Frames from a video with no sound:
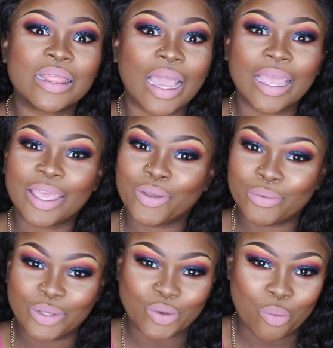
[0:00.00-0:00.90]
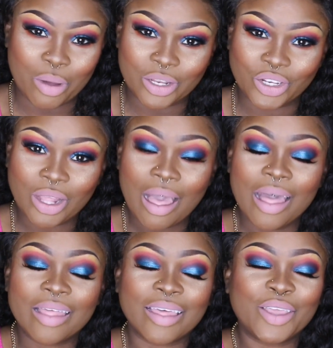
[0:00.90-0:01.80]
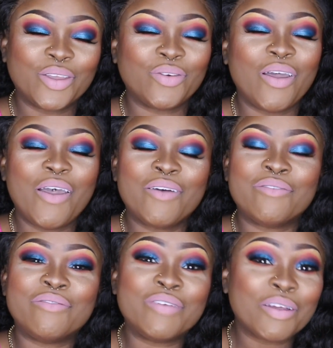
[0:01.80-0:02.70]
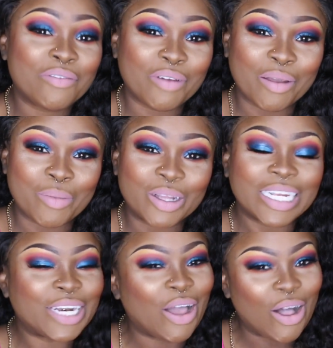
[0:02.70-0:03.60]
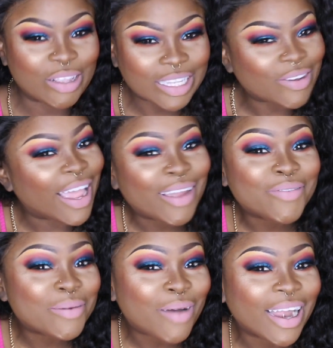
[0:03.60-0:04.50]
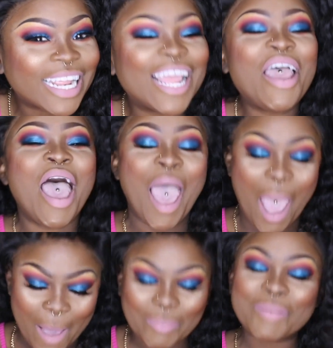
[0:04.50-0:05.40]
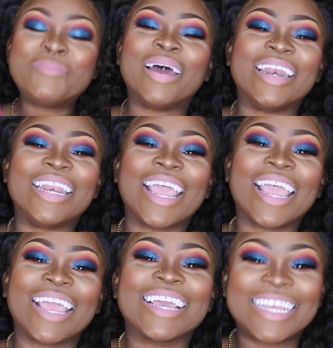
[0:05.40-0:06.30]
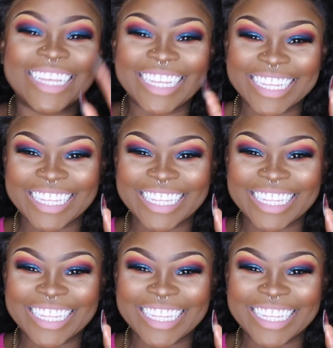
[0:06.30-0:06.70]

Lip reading: thank you so much. Thank you very much. And also everybody, happy Monday.